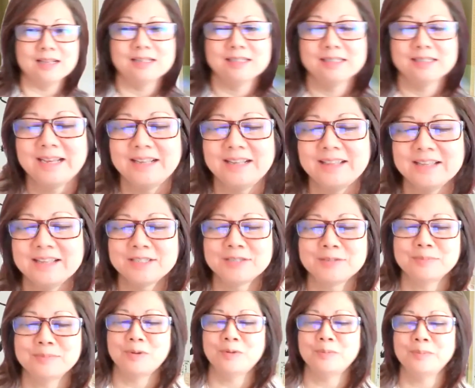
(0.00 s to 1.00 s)
take this
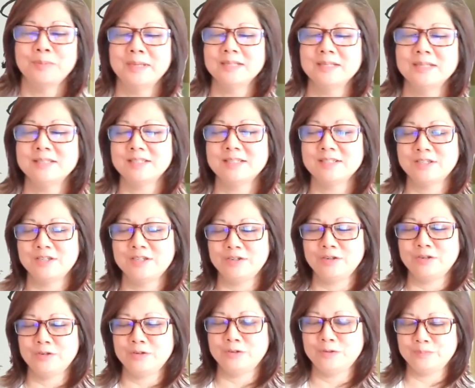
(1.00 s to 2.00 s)
moment
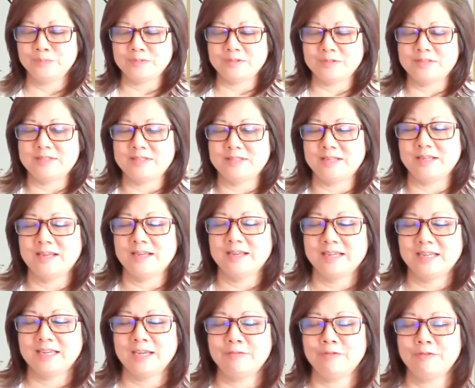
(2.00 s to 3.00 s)
to
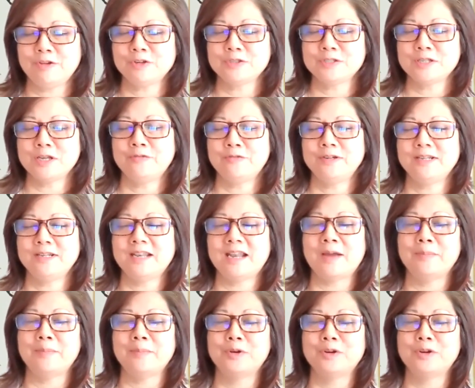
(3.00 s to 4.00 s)
give yourself a
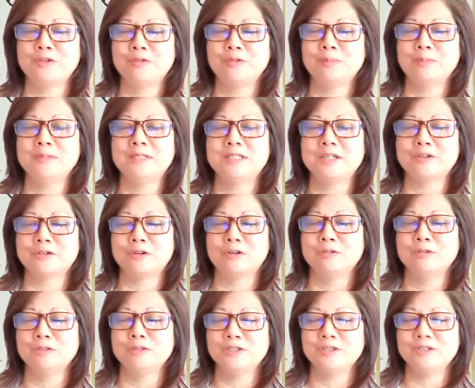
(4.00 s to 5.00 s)
number from
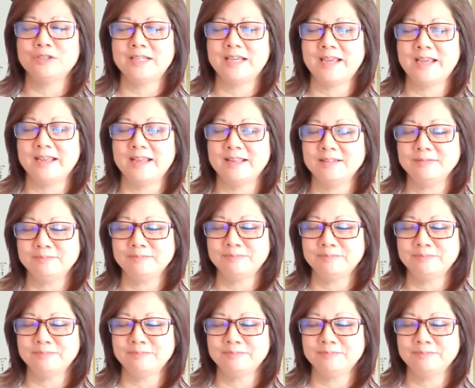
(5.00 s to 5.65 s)
0 to 10.